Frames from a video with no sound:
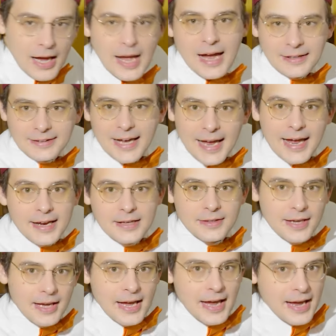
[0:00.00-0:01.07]
A,
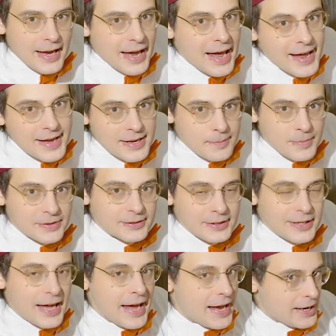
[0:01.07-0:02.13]
the A,
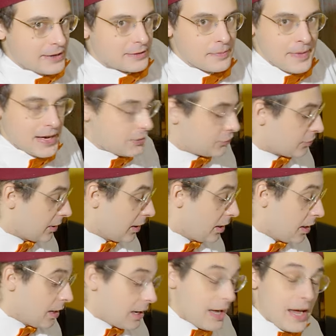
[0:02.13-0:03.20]
C, A, it's major.
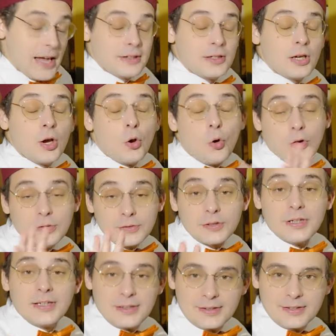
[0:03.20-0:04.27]
And
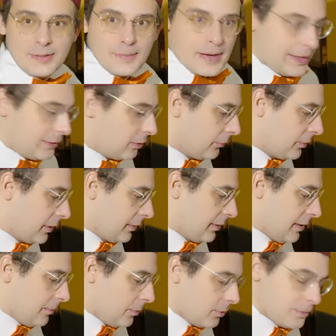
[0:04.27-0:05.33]
also in C minor, for
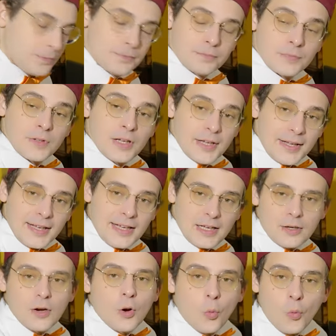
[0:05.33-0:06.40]
example,
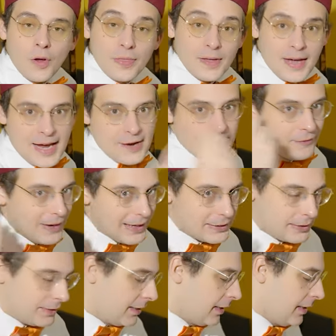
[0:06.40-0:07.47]
with the A
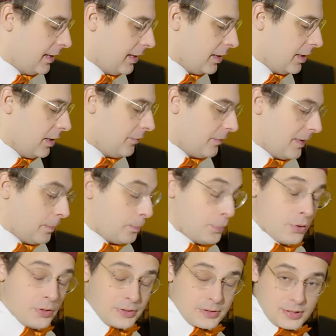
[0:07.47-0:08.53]
flat in the key, if I
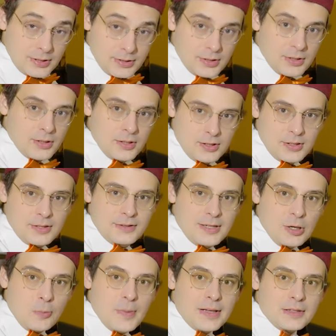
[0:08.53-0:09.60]
put
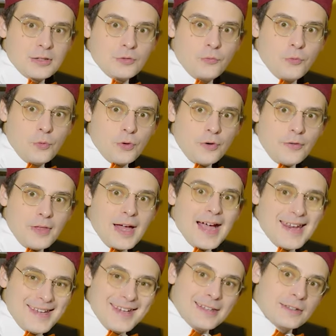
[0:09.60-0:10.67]
the augmented fourth,
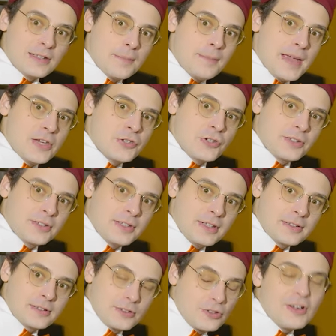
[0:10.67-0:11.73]
I need the major
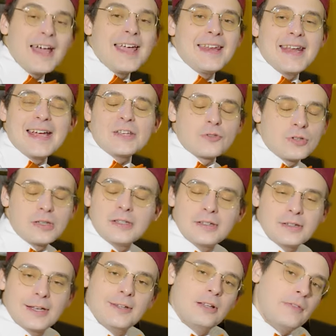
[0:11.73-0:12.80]
sixth, so A natural
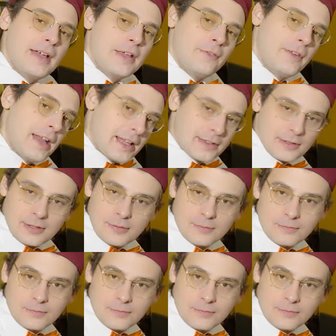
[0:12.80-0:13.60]
instead of A flat.